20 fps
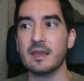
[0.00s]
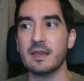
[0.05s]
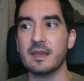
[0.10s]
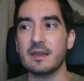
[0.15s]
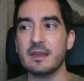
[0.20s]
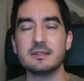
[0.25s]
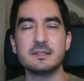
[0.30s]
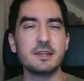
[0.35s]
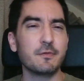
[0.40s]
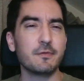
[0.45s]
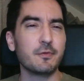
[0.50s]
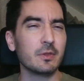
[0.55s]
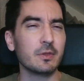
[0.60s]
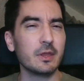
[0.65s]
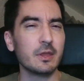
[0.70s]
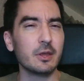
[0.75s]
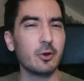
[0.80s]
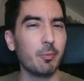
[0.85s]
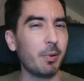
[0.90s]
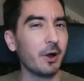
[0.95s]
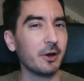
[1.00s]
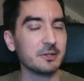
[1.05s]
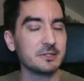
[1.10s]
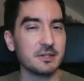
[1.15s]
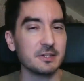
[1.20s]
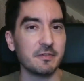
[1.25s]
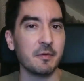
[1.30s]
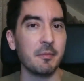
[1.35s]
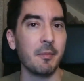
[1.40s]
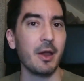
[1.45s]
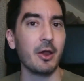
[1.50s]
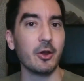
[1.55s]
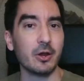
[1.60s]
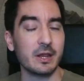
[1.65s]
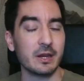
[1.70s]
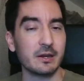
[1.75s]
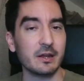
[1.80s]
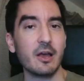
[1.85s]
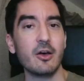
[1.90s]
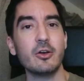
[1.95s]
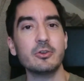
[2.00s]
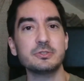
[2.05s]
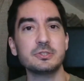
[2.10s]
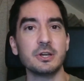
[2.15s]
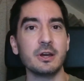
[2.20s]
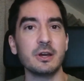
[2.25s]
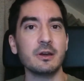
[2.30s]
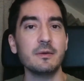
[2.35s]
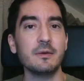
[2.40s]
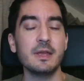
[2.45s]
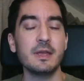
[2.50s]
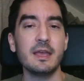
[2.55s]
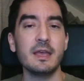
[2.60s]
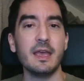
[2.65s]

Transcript: different little parts of American culture,